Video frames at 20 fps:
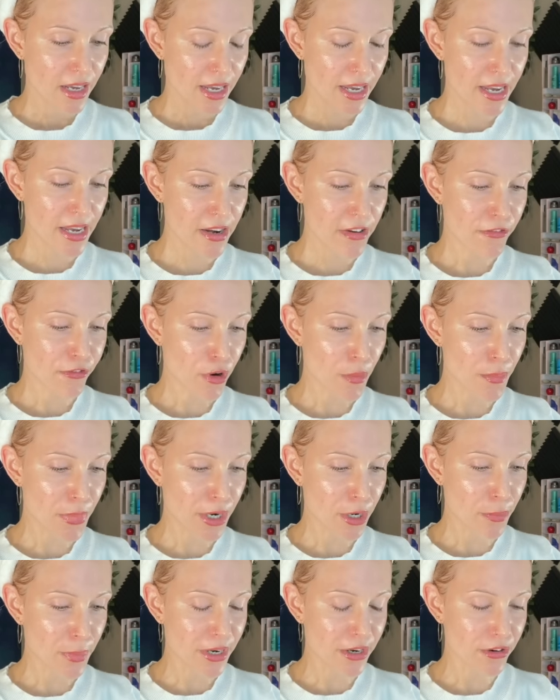And from
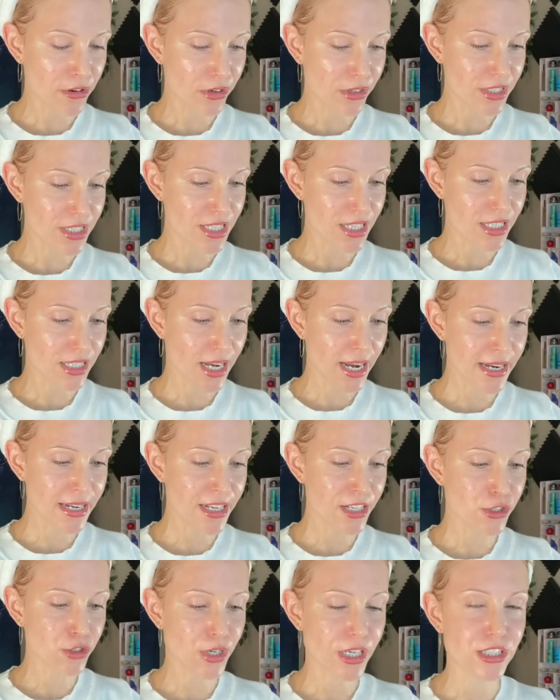Bare Minerals, the
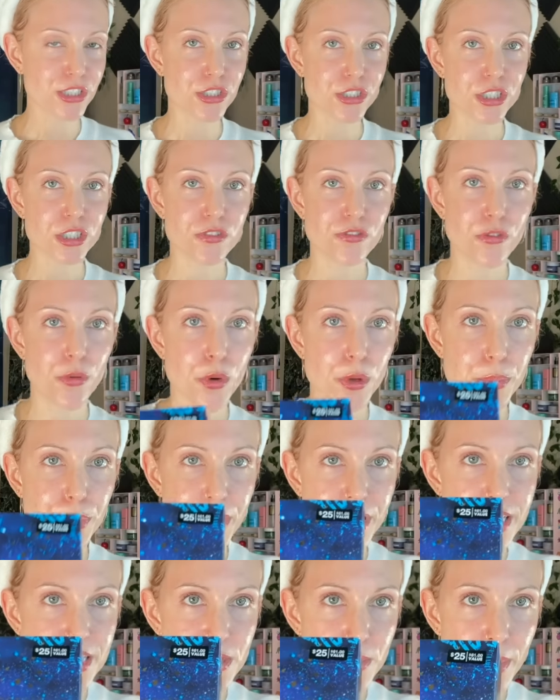Tiny Treasures
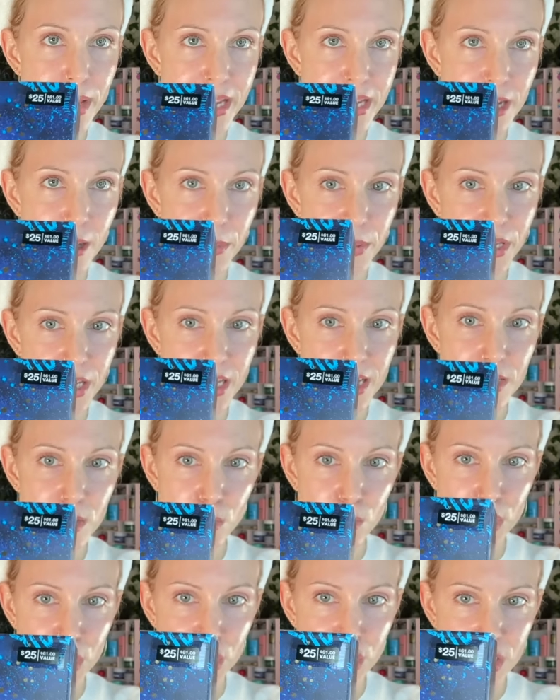4-piece makeup kit,
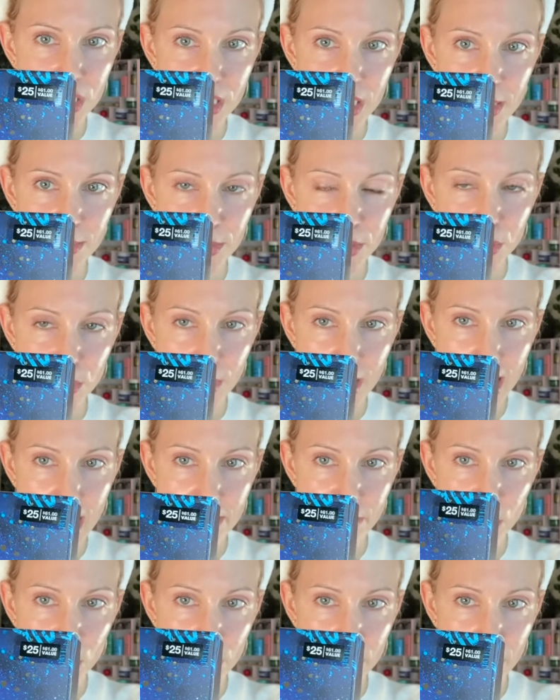which seems to
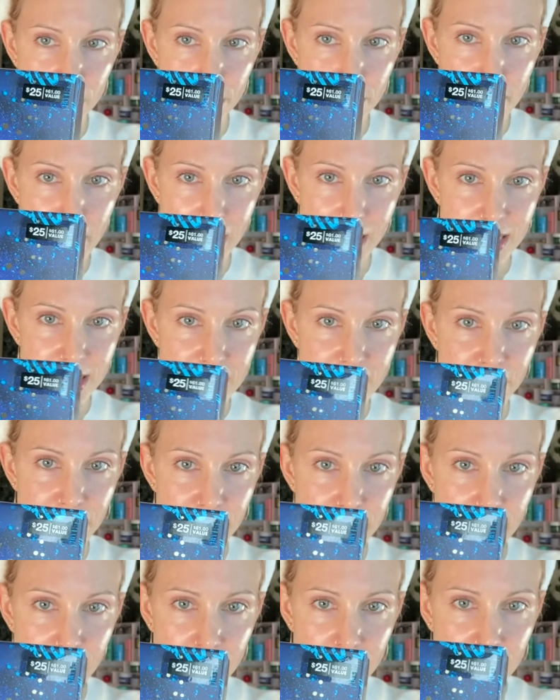have, oh good, a
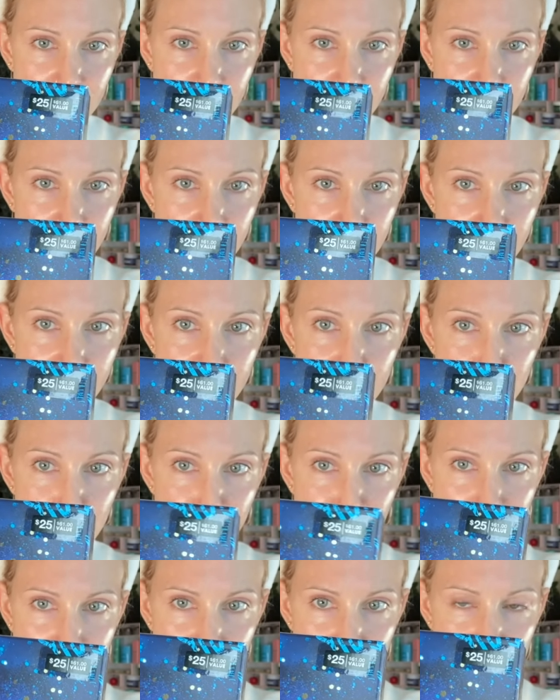mascara, a
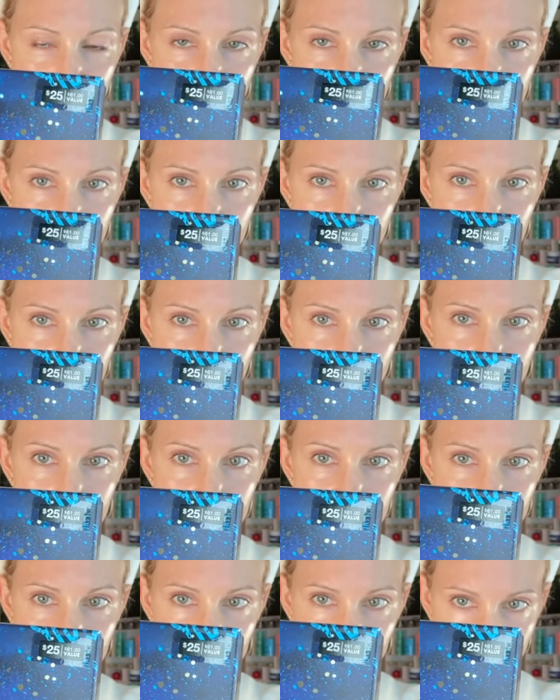powder, a
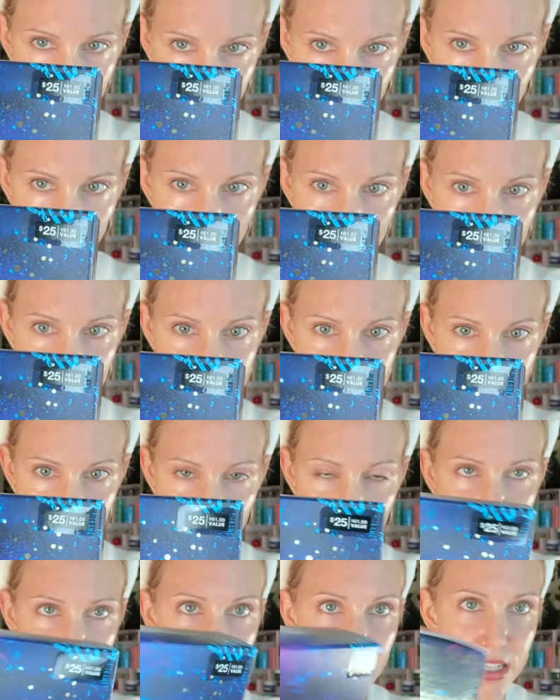lip gloss, and
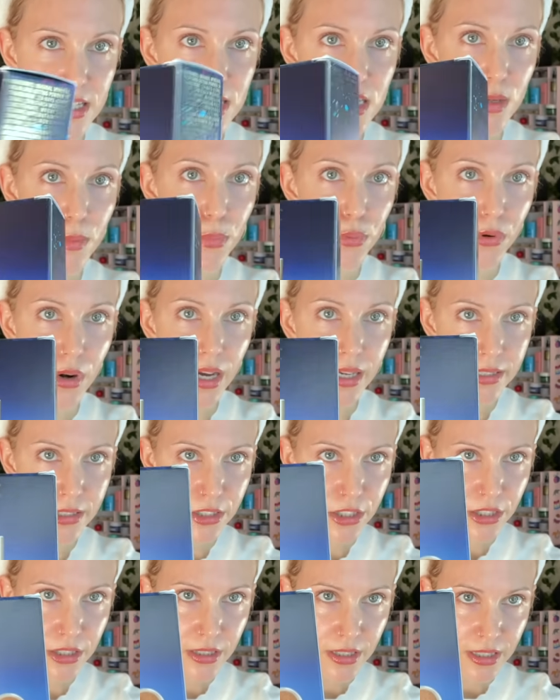I think that's the
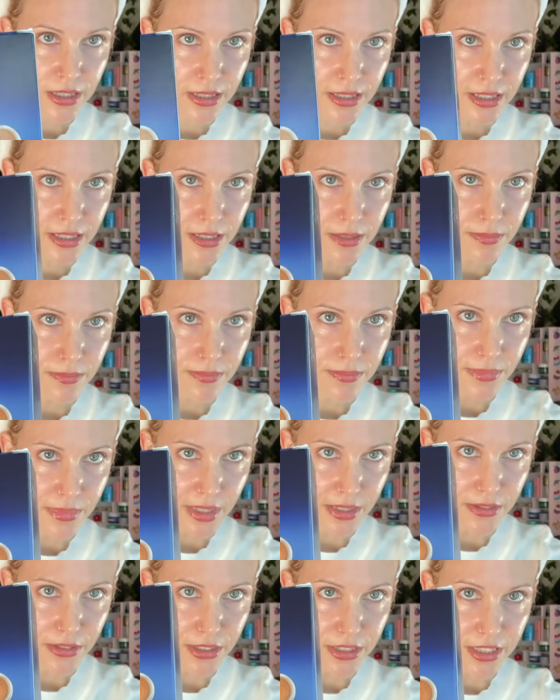bronzer in there.
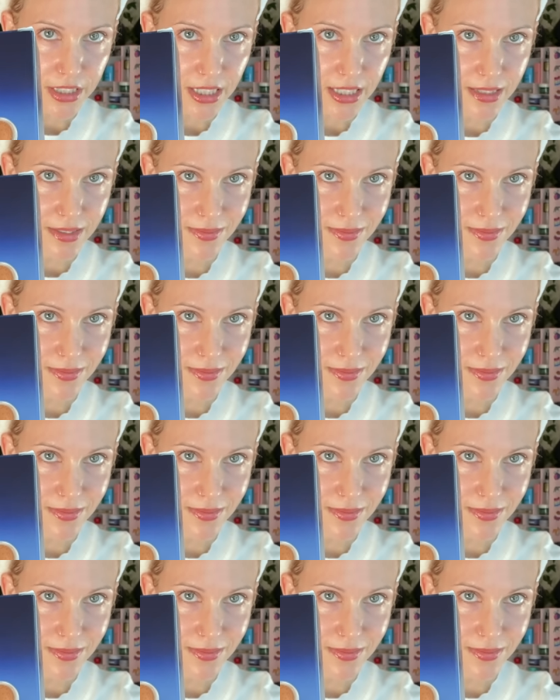Now you can see.